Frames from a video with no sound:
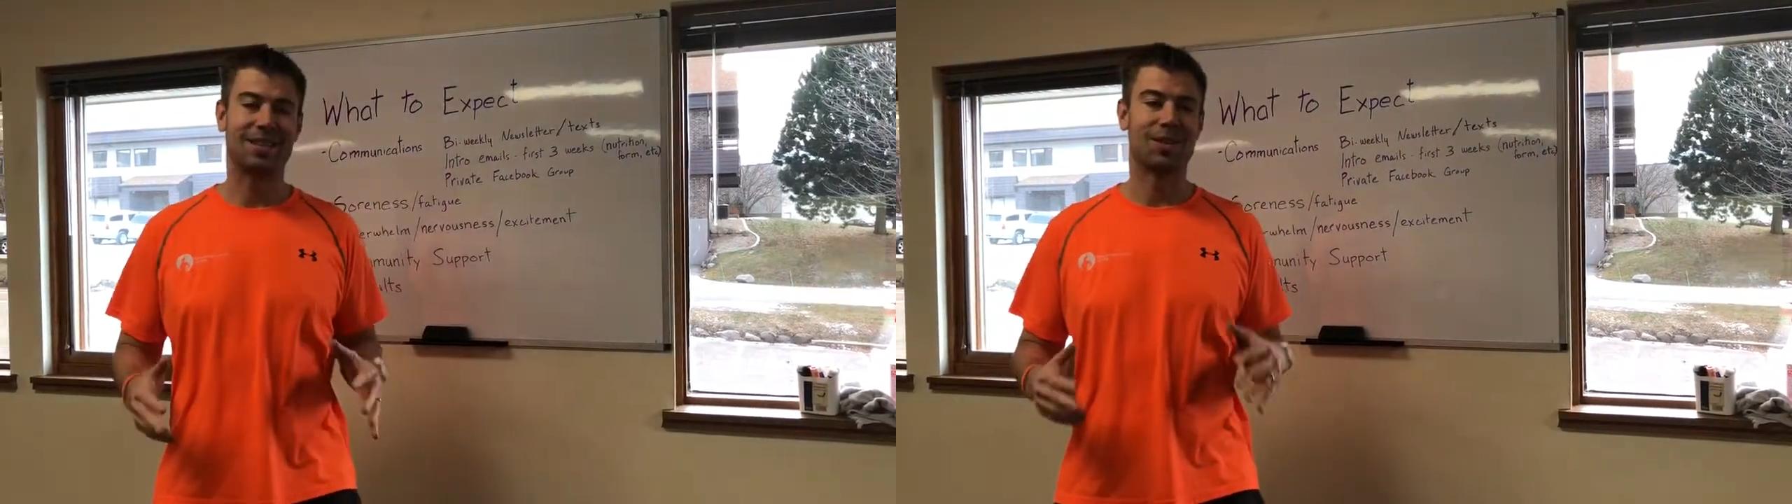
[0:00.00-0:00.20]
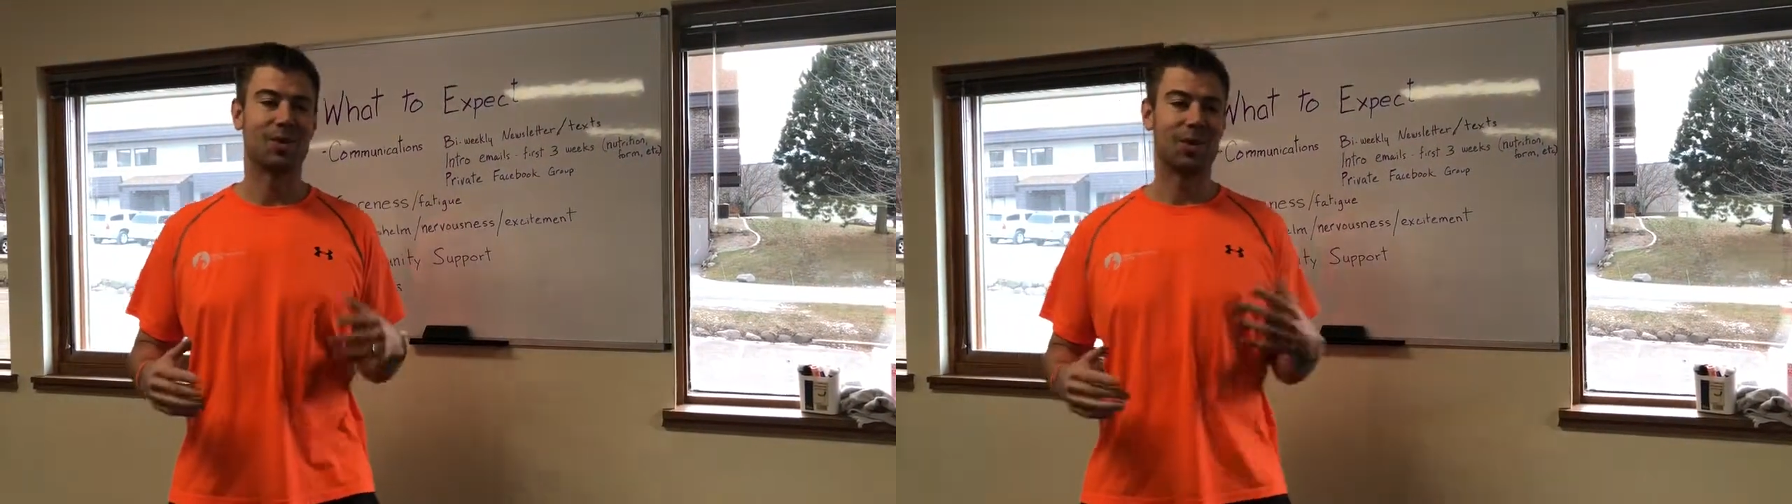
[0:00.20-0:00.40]

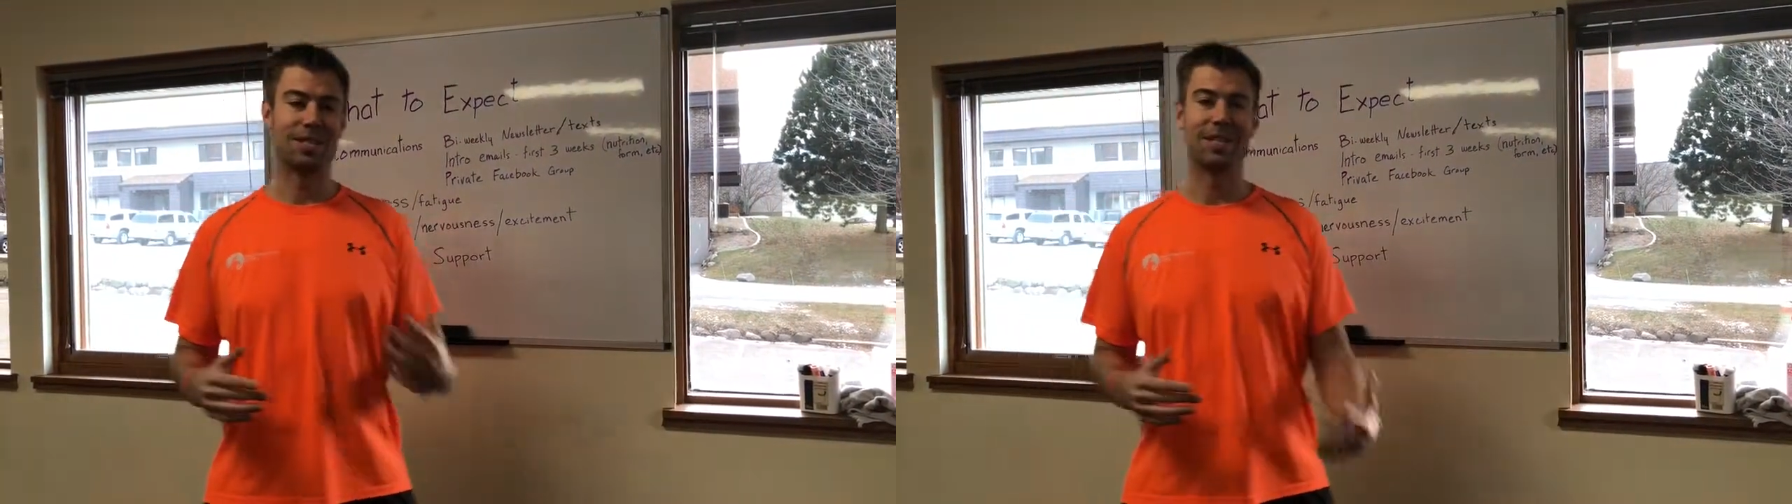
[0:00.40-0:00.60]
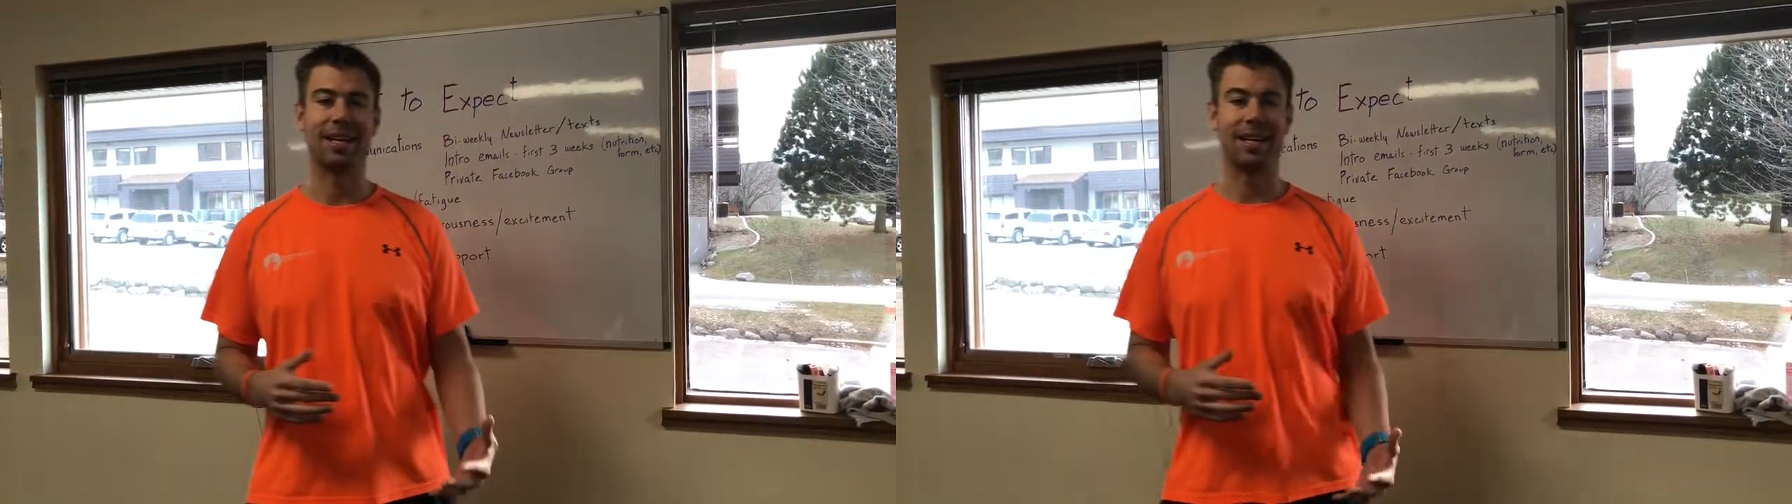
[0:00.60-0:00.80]
the
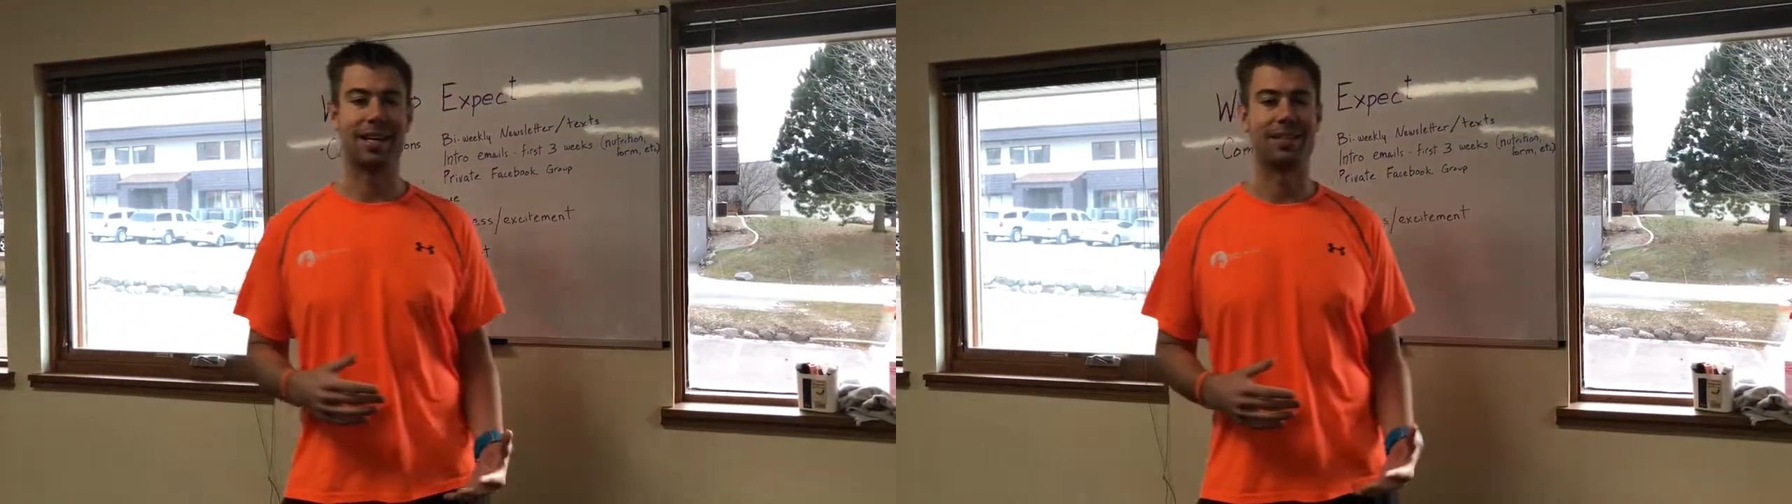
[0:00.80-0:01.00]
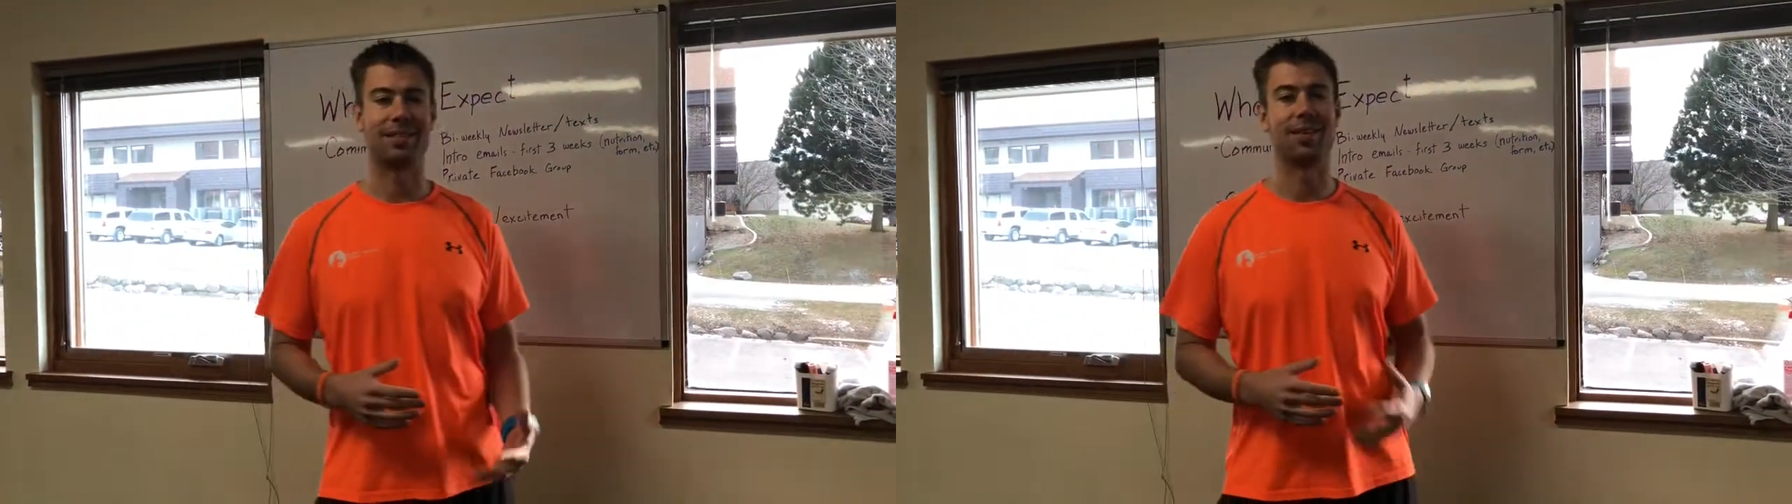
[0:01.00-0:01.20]
worse it
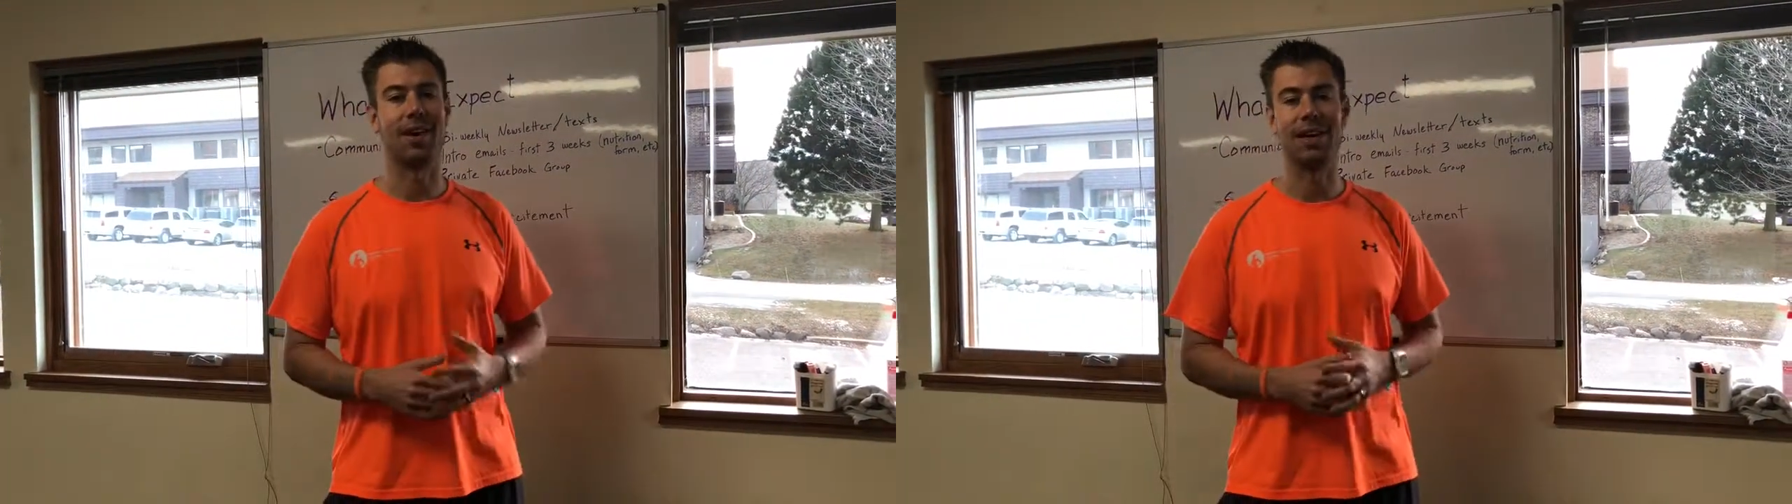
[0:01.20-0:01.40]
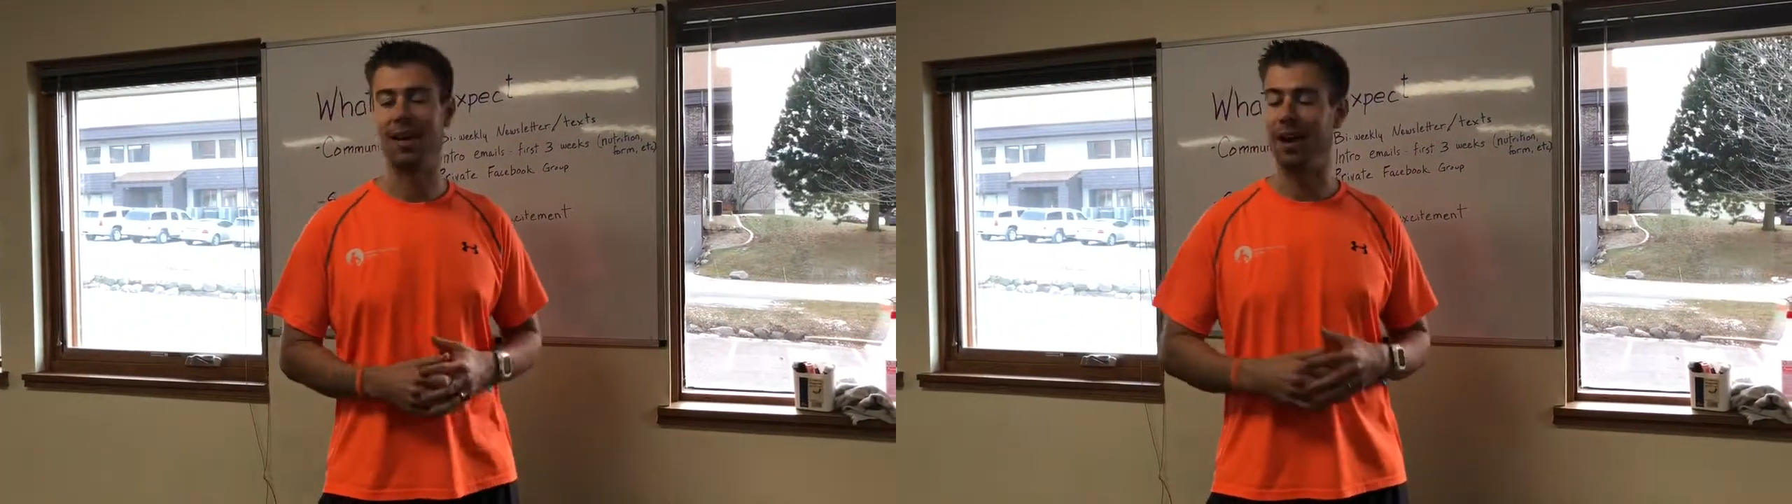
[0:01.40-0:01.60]
gets, okay?